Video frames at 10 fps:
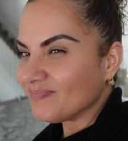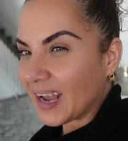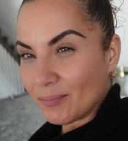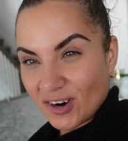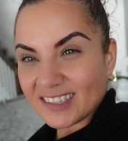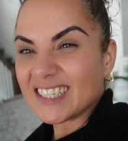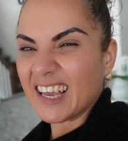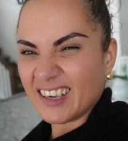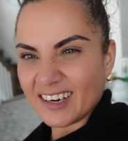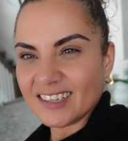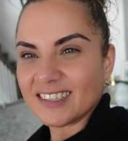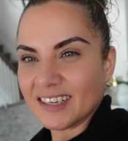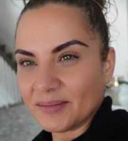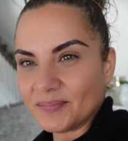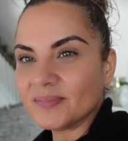I'm gonna take it
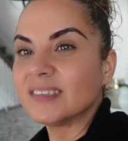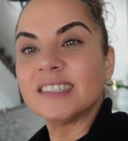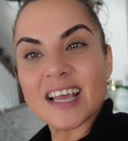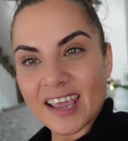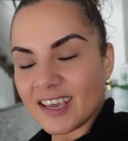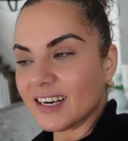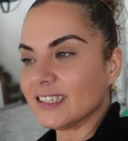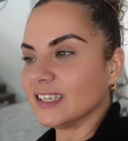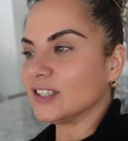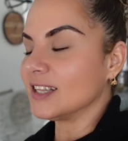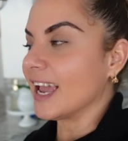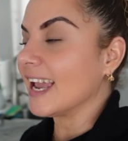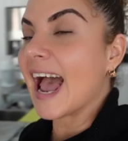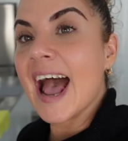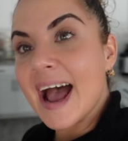easy. Take it easy
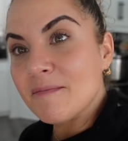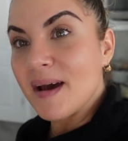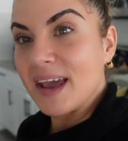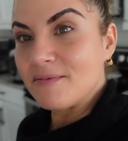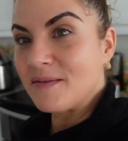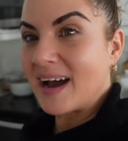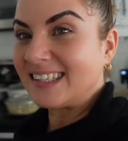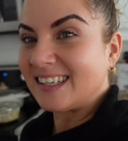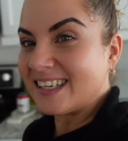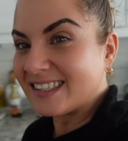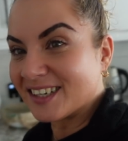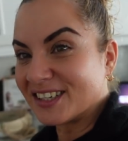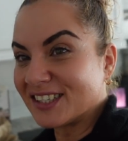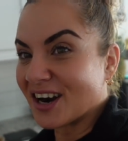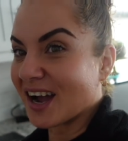today. And maybe my sister
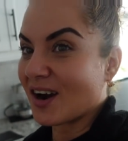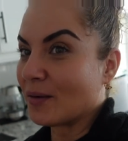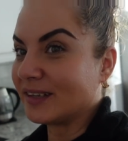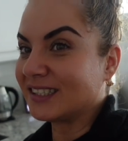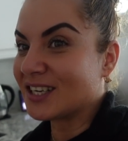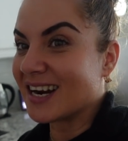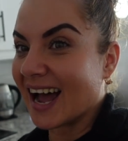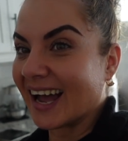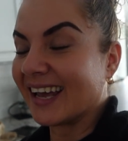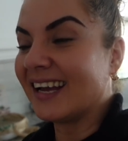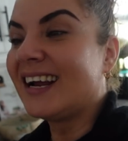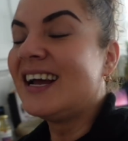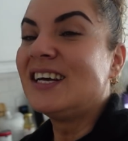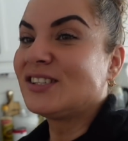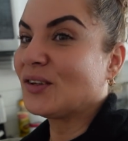is gonna come in tonight
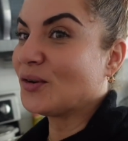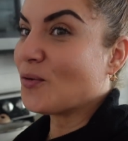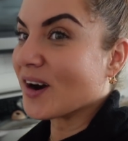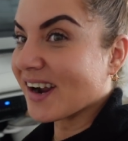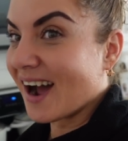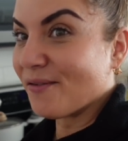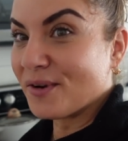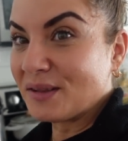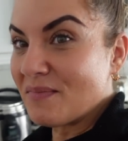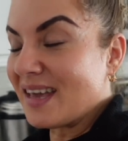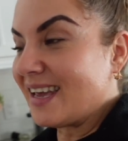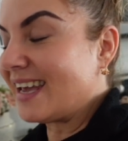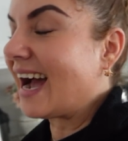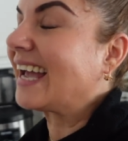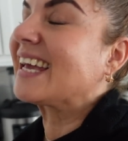to do workout with
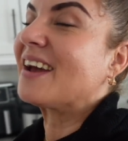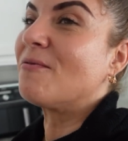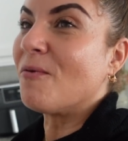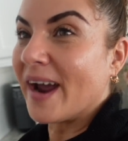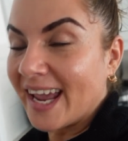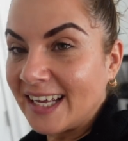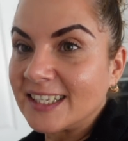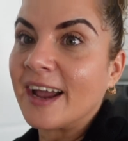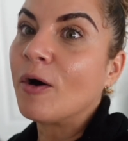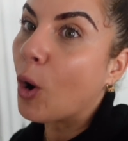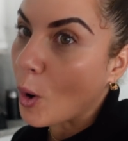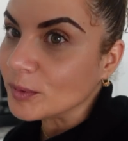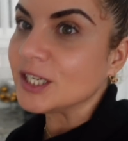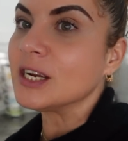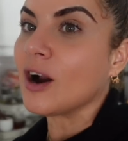me. I can't wait. I
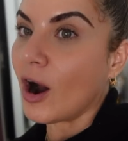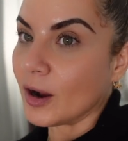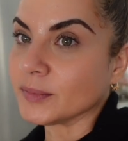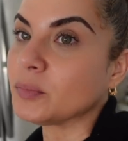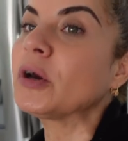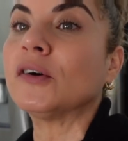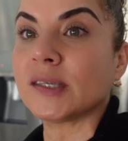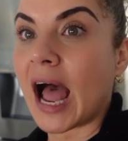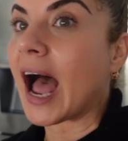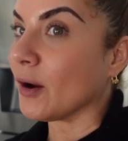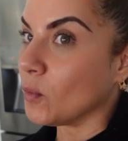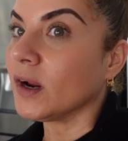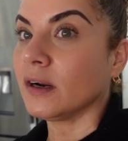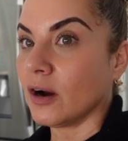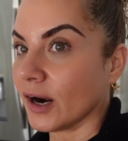hope she comes because I
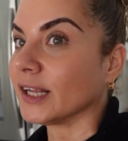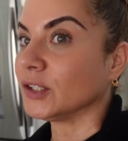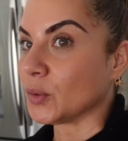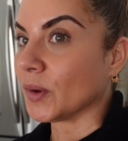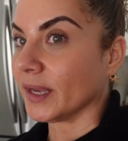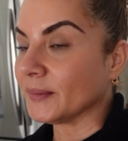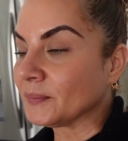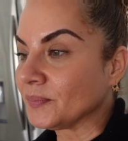will gonna do it.